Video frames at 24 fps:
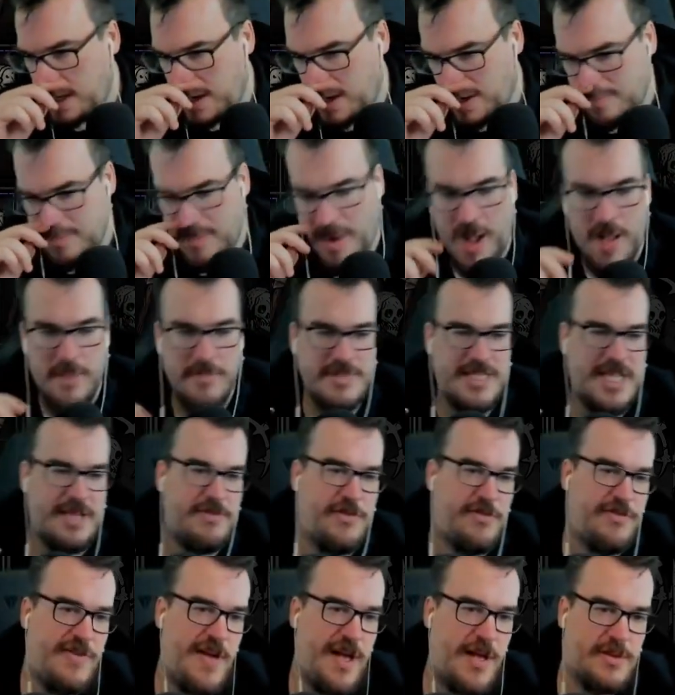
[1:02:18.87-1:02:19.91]
moms have
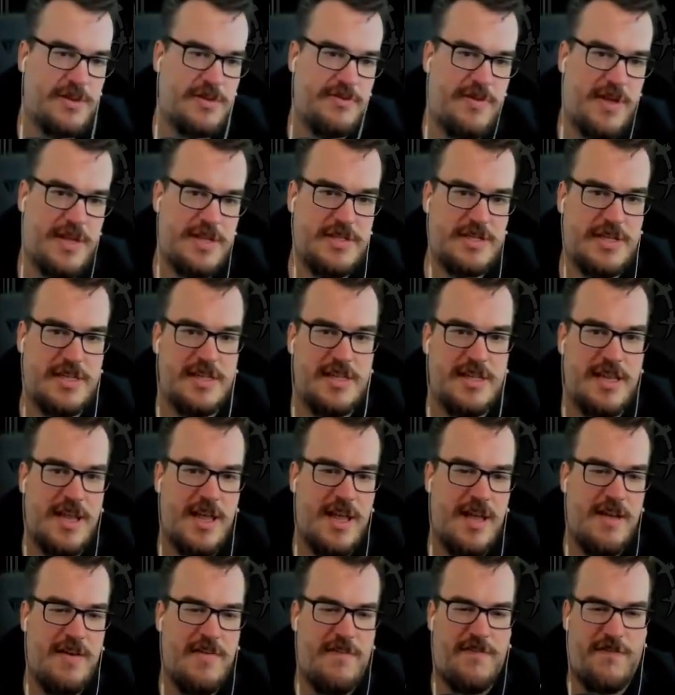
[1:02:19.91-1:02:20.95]
a foul invention.
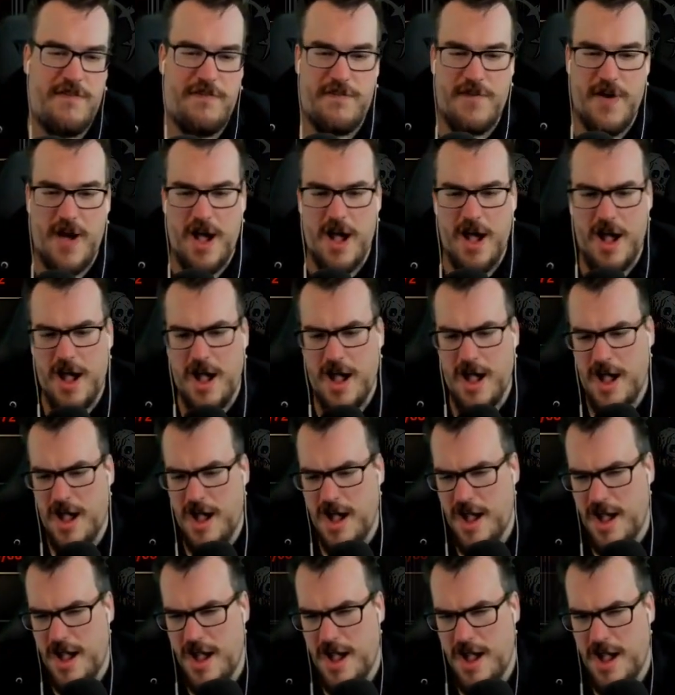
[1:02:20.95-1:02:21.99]

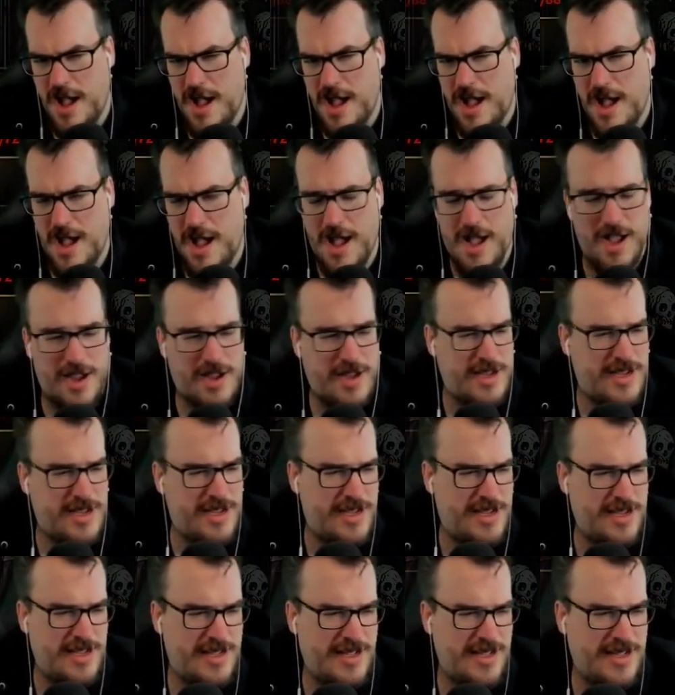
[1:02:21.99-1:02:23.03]
Fuck.
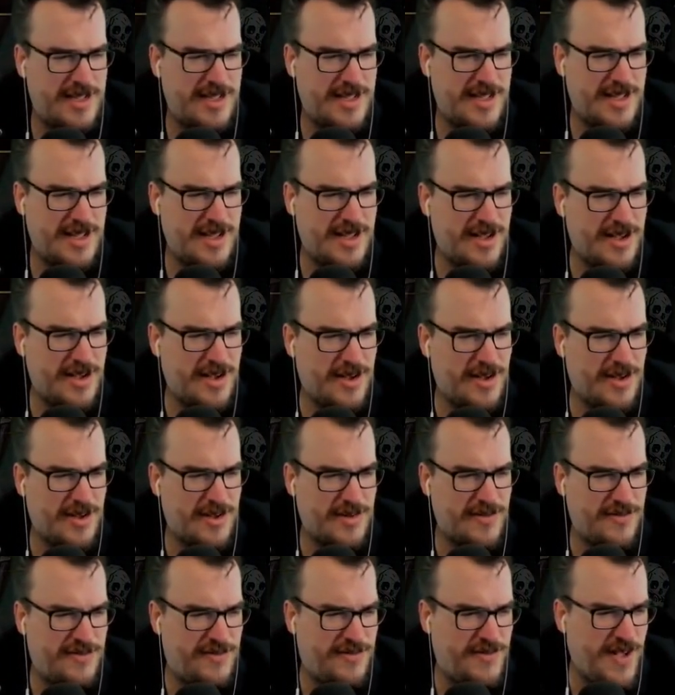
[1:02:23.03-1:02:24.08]
Oh,
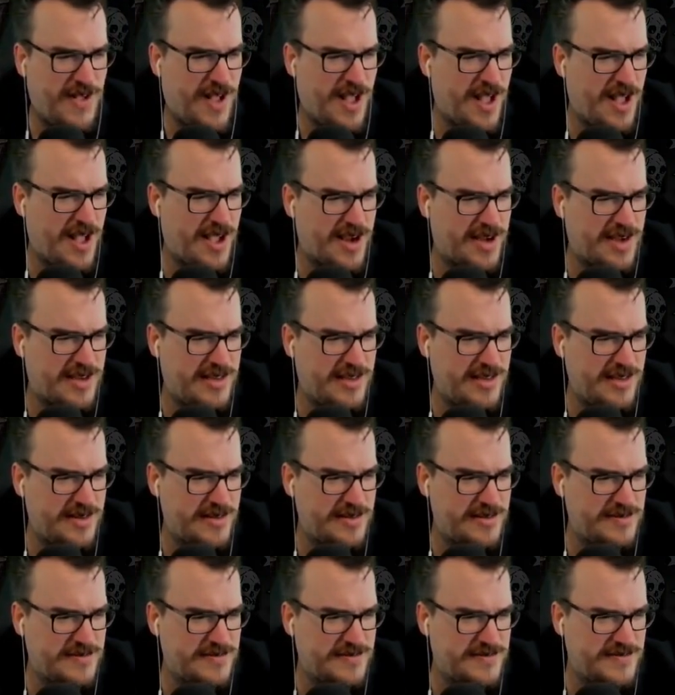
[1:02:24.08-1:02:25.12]
fuck, dude.